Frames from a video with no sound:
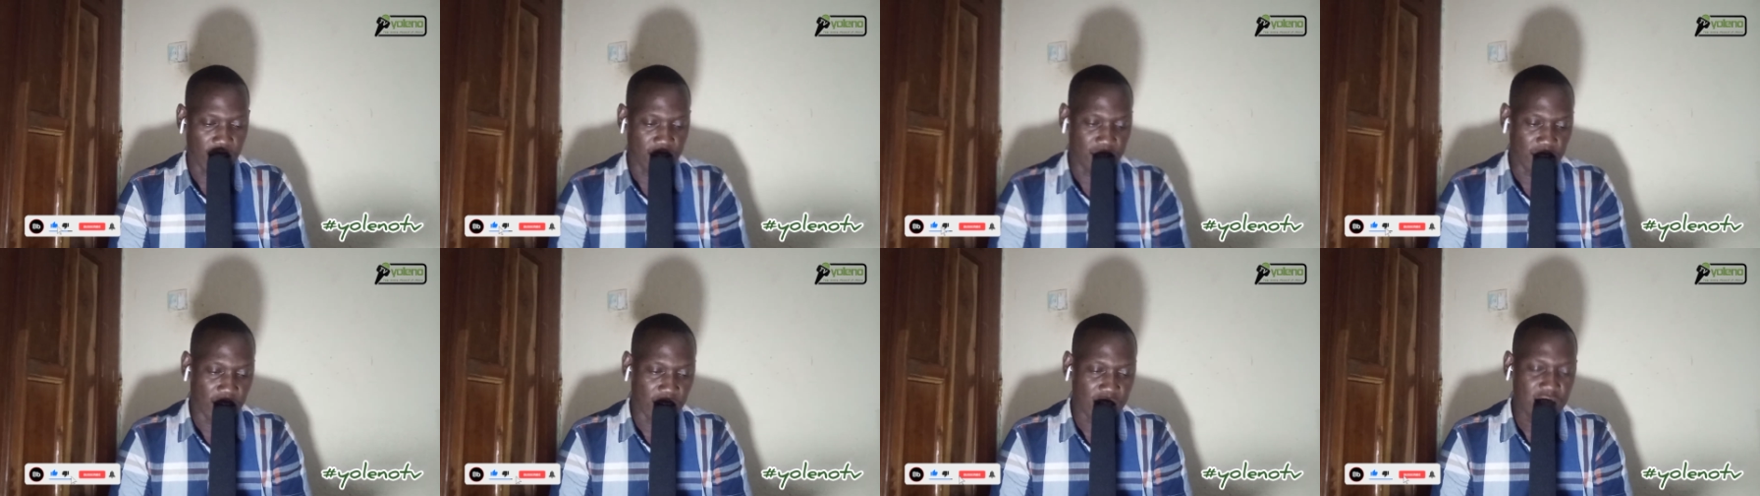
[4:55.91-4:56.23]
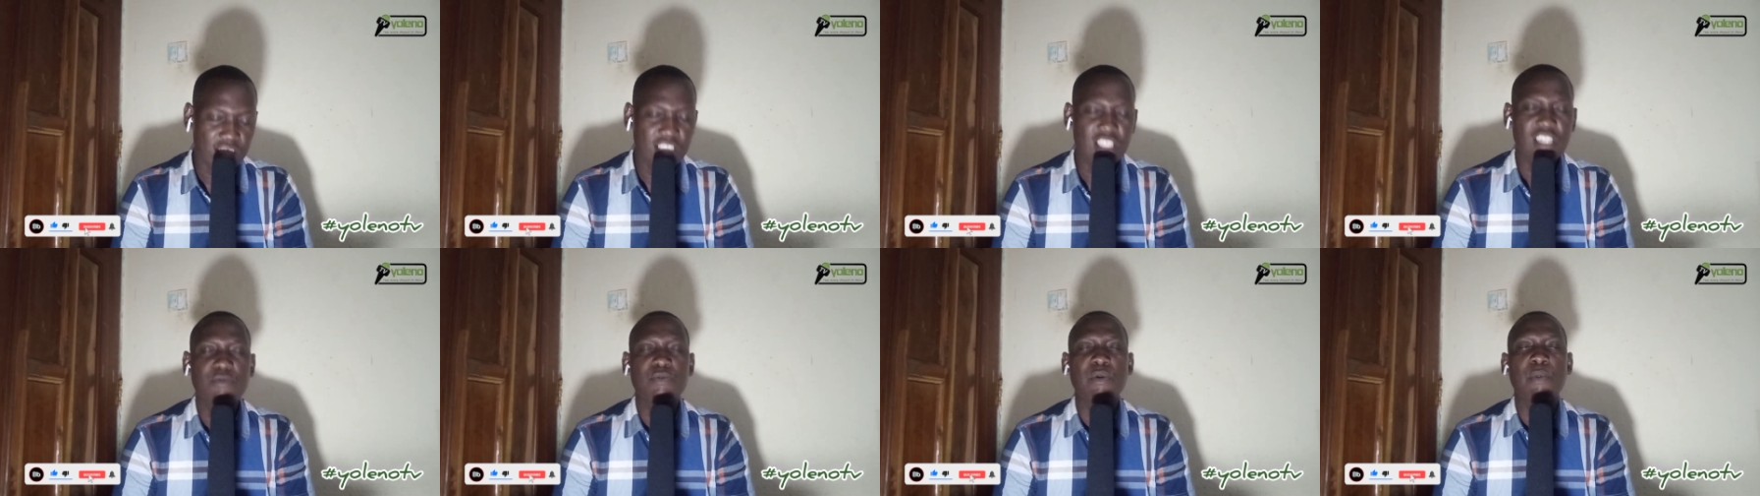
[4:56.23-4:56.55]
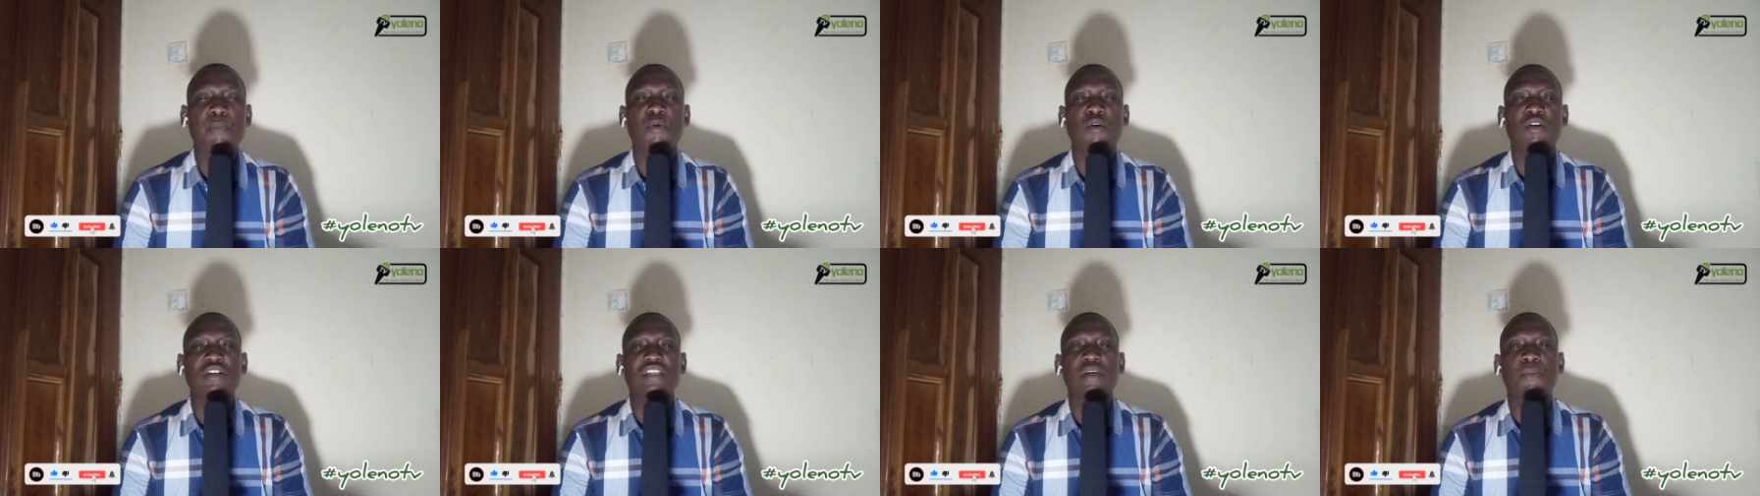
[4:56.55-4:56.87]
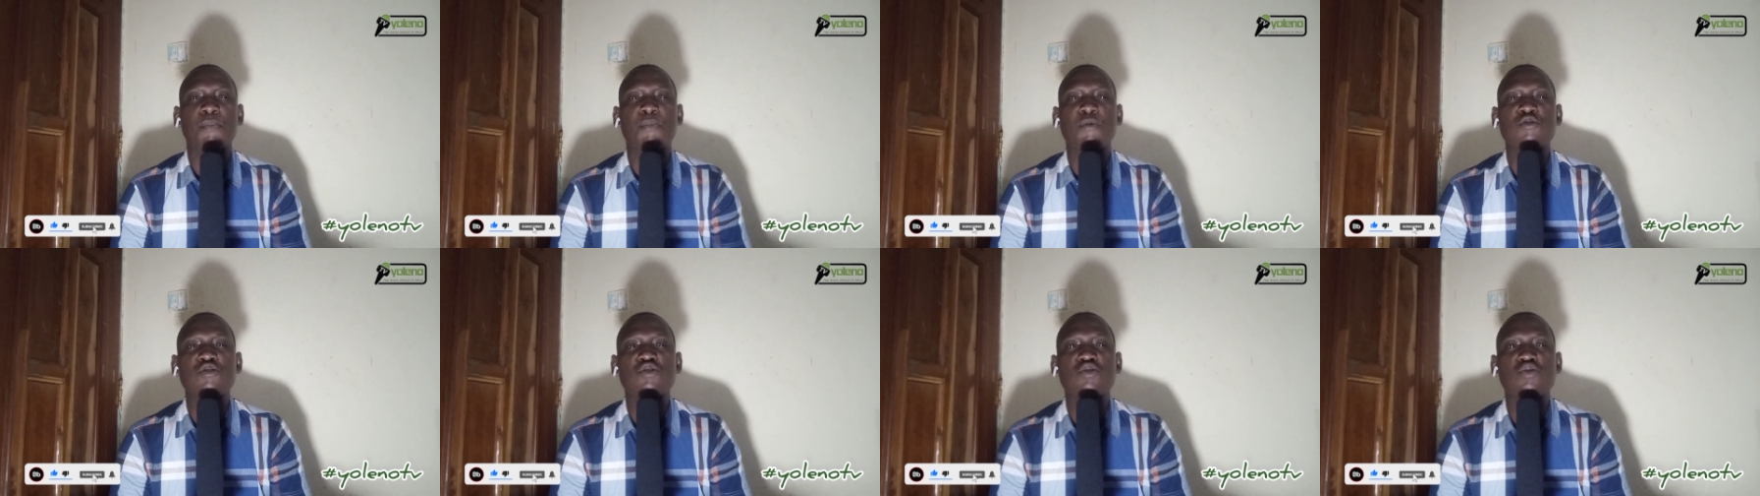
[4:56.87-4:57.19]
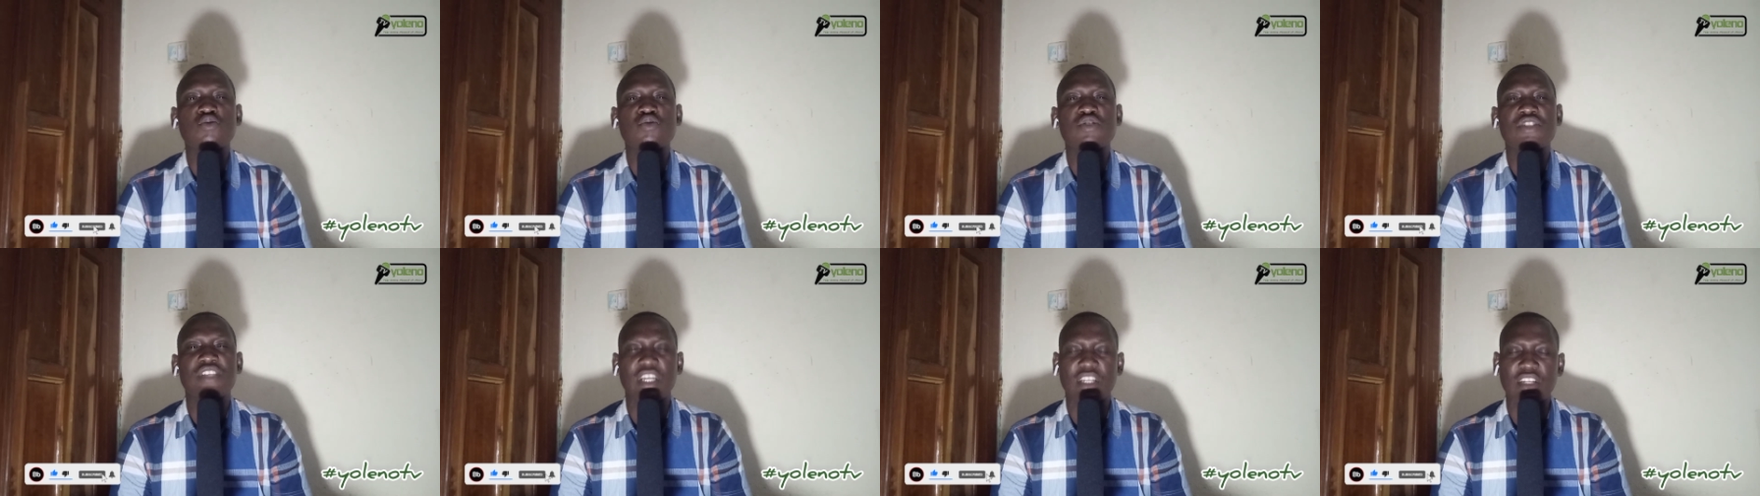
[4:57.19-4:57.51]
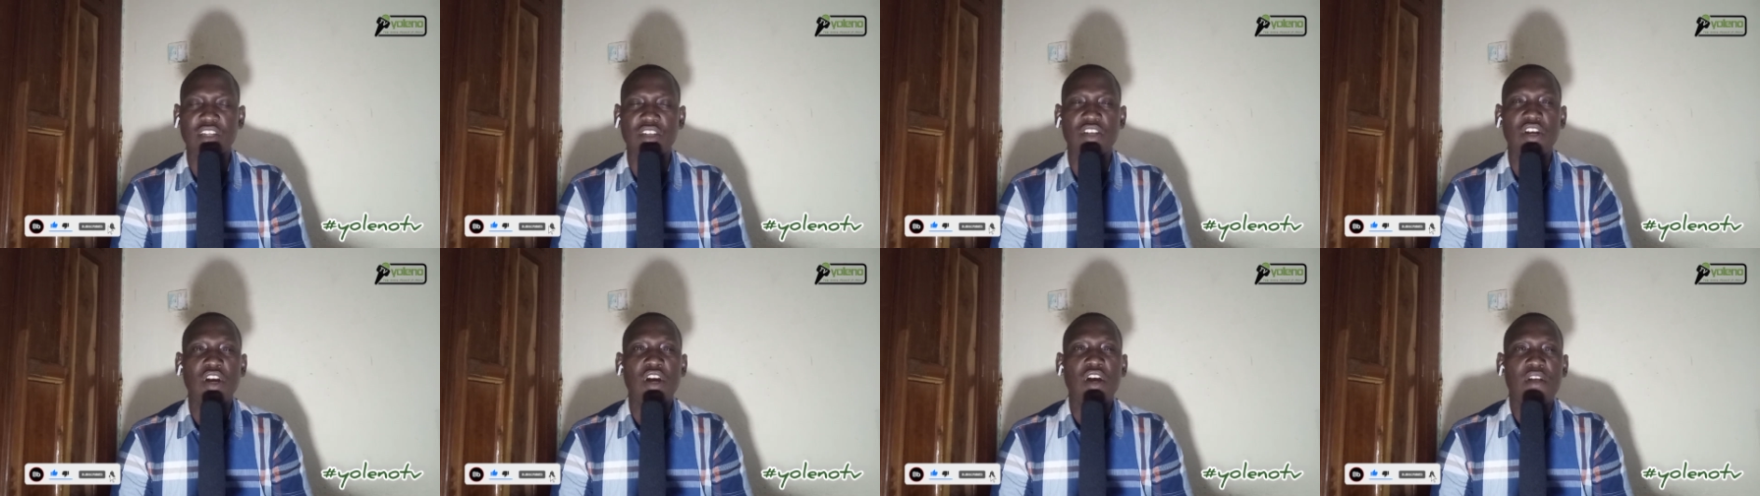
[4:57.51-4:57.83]
and that these people were supposed to
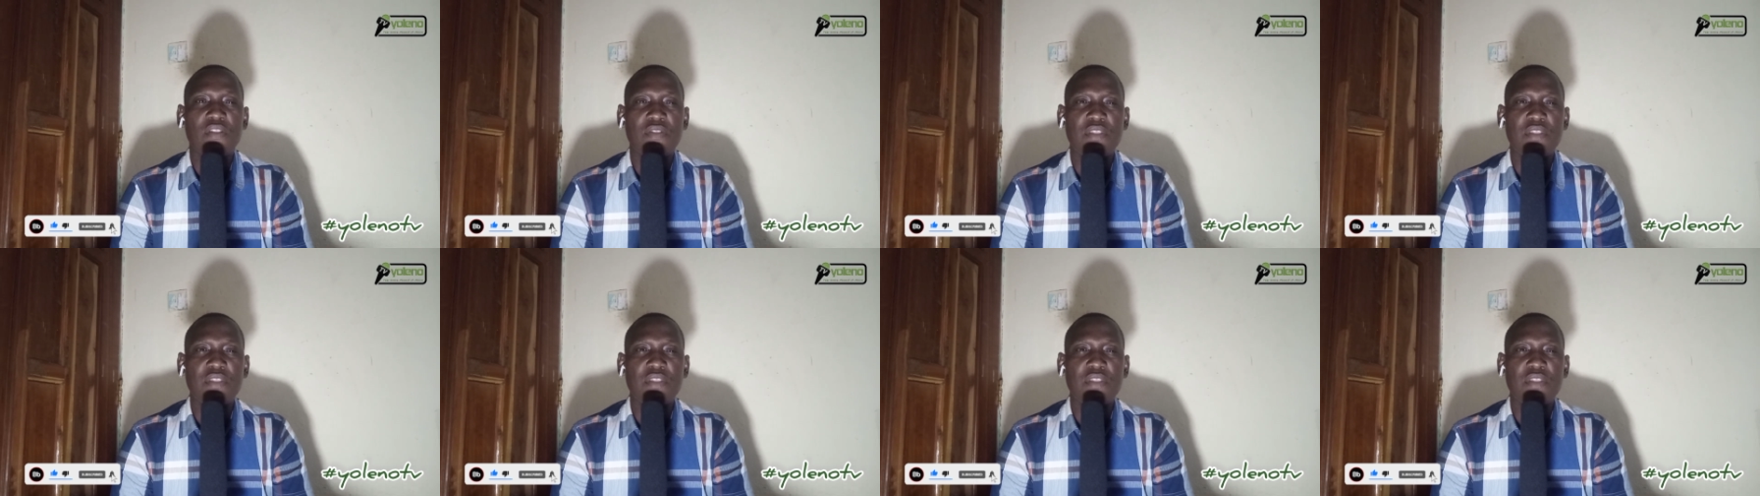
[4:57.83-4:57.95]
settle.